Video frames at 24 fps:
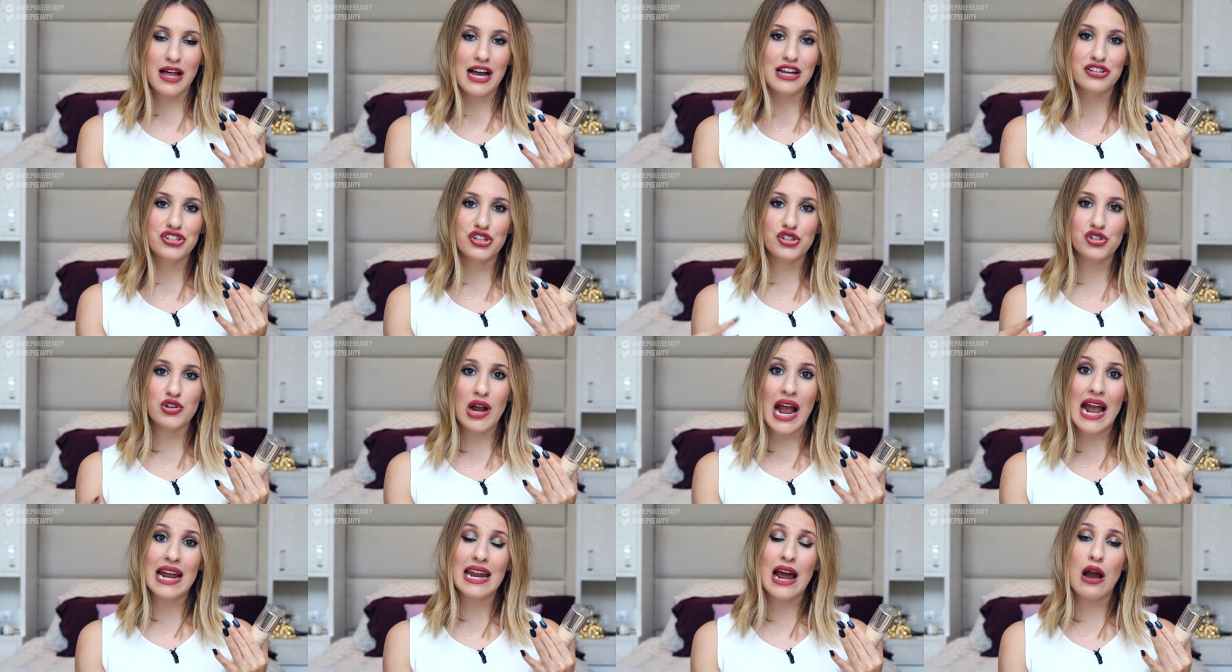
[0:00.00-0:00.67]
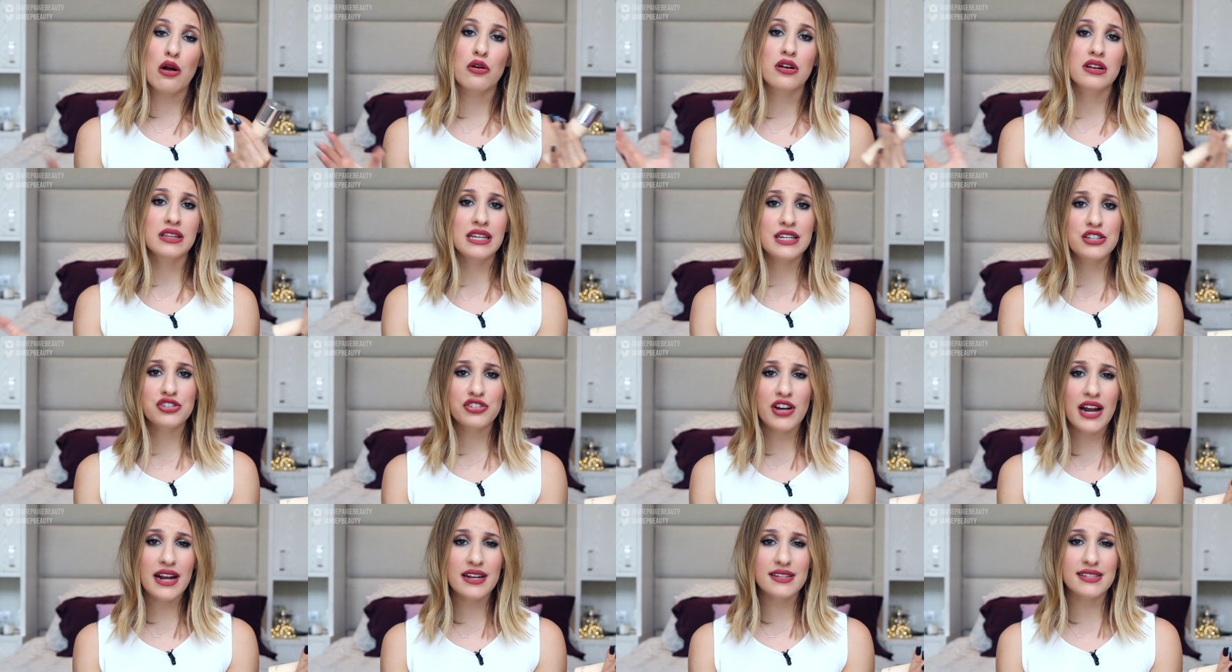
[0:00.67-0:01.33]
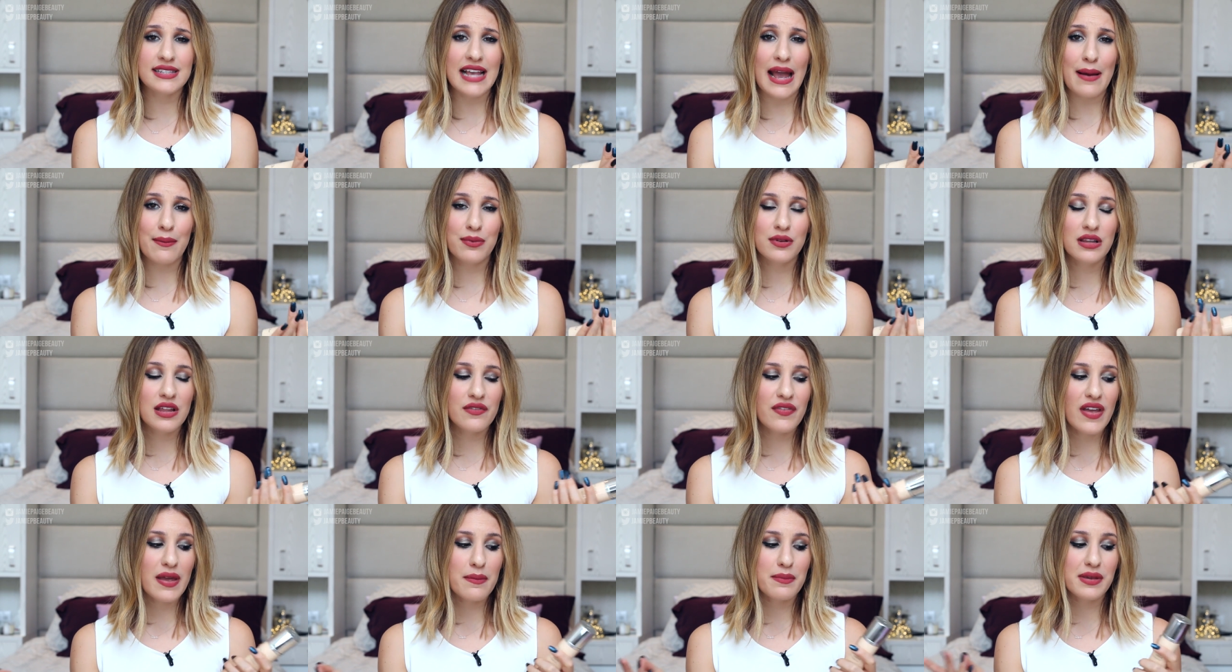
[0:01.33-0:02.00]
plunge and try it out or at least try a
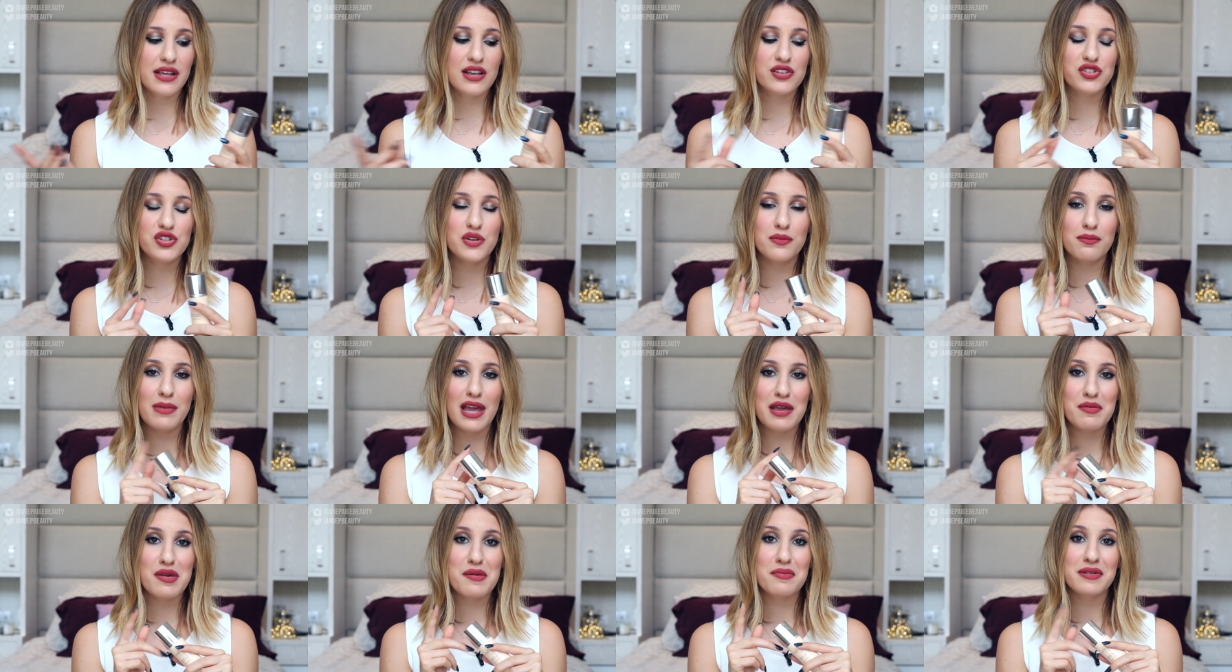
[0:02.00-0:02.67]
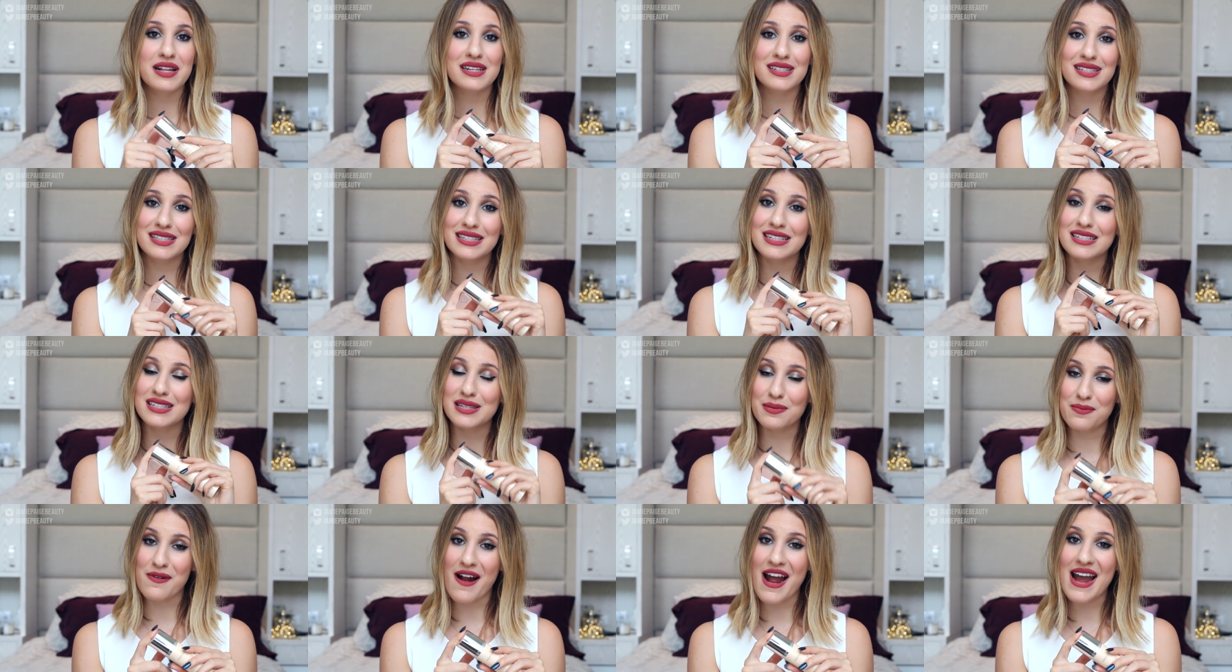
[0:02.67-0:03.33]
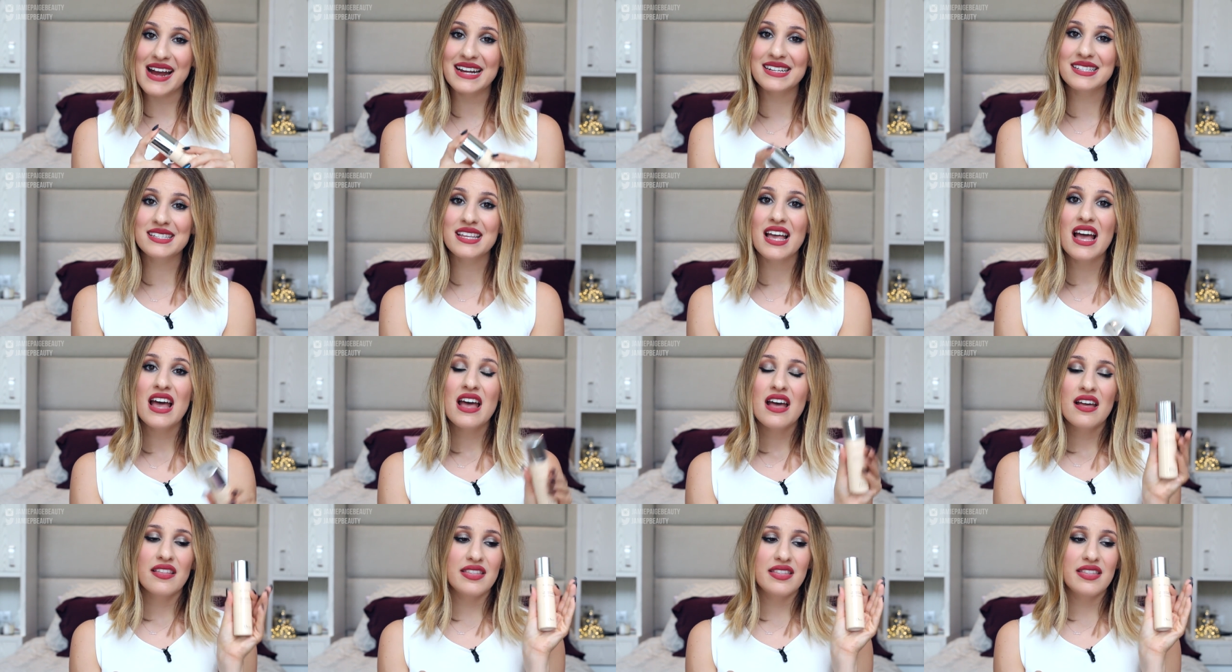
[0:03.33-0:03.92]
sample of it because you may be pleasantly surprised.